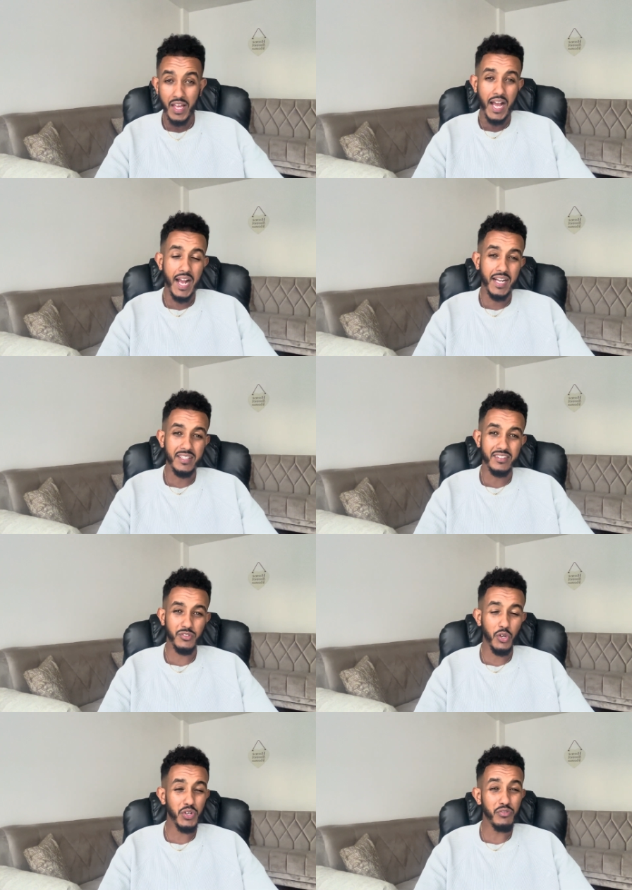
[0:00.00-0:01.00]
And it was
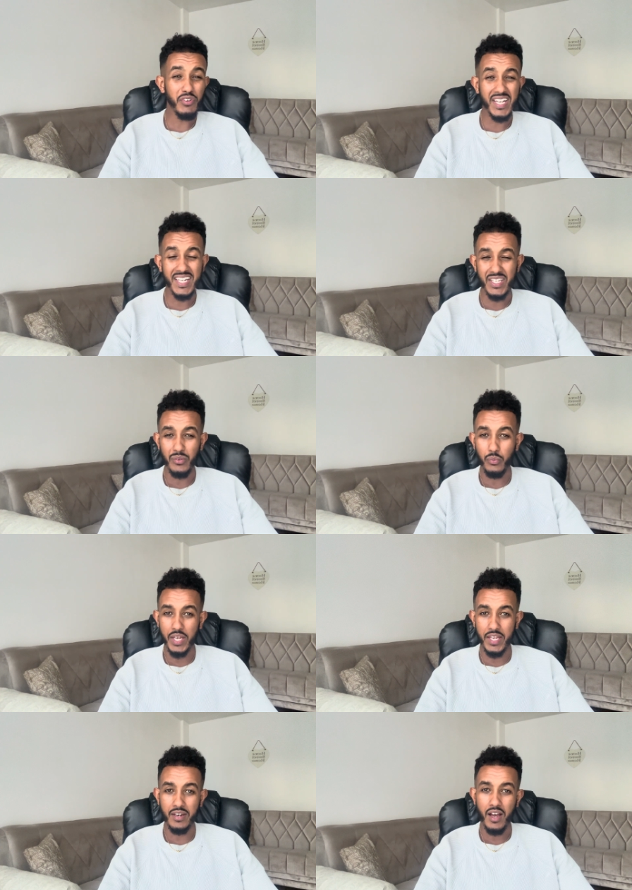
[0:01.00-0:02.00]
only really
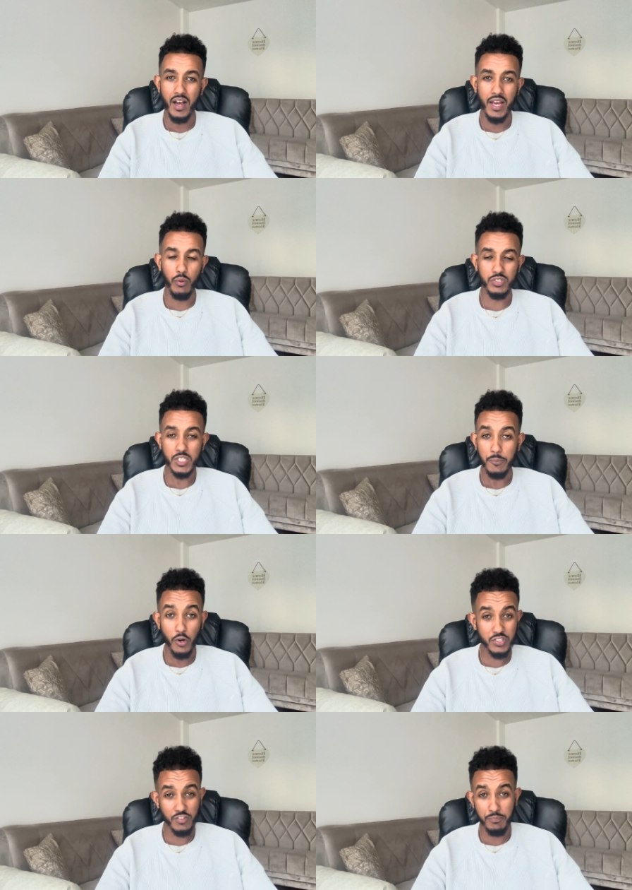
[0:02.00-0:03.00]
when I was in the
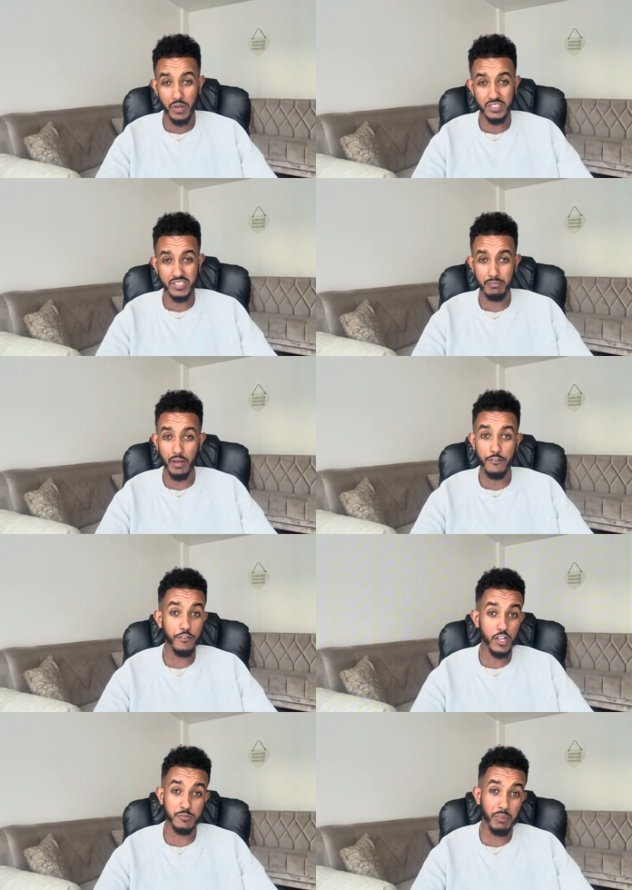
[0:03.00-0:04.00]
process of purchasing my
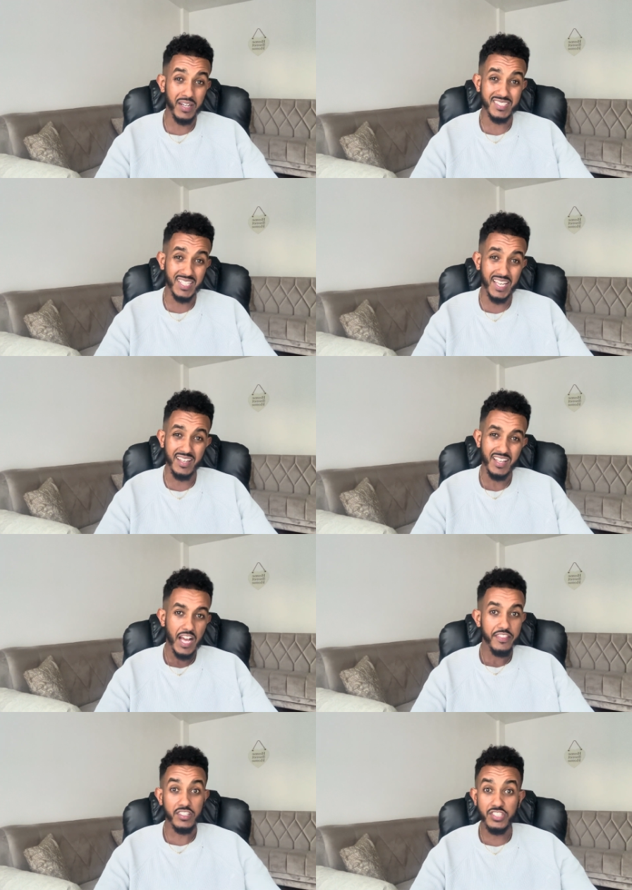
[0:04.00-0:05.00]
first buy to let
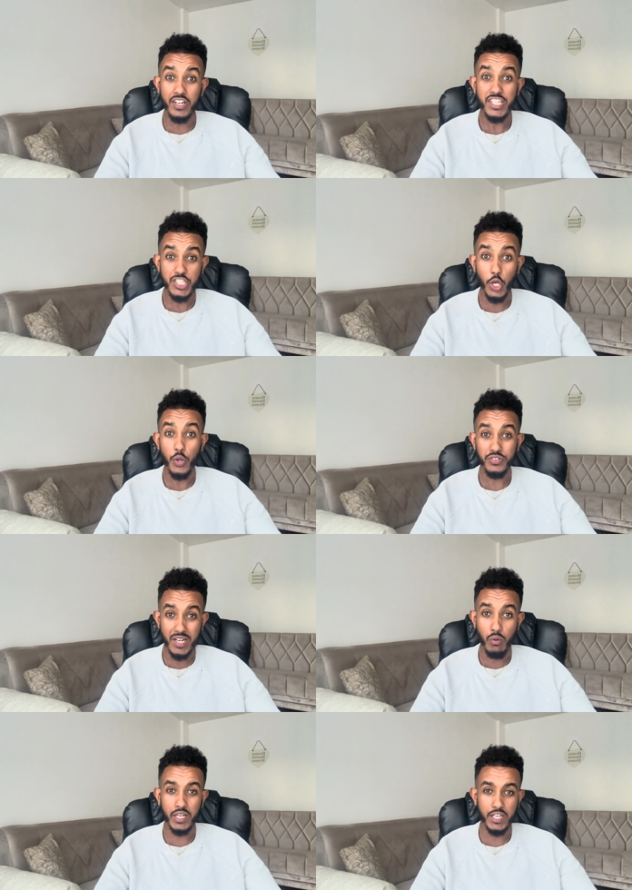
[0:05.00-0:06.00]
that I started actually going to
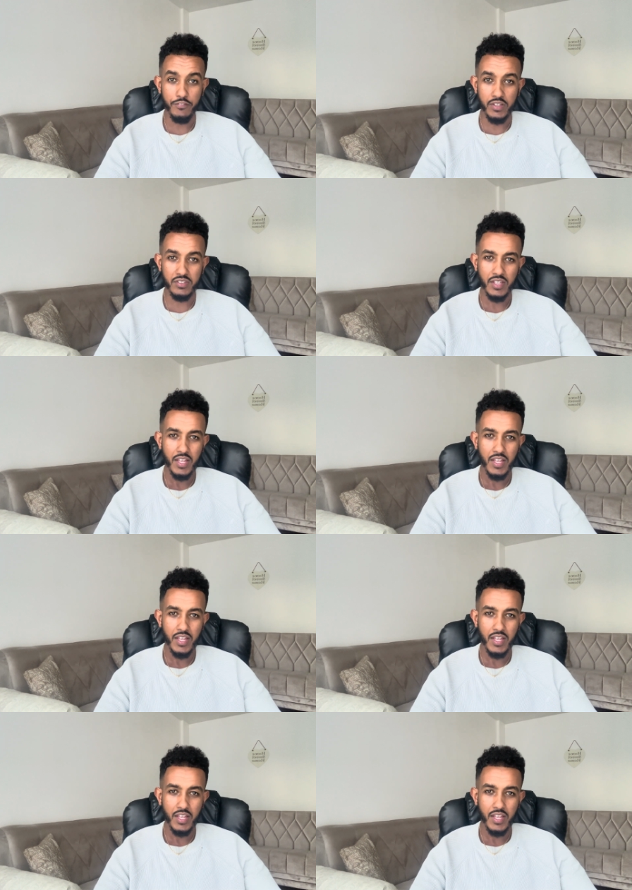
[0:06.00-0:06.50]
networking events.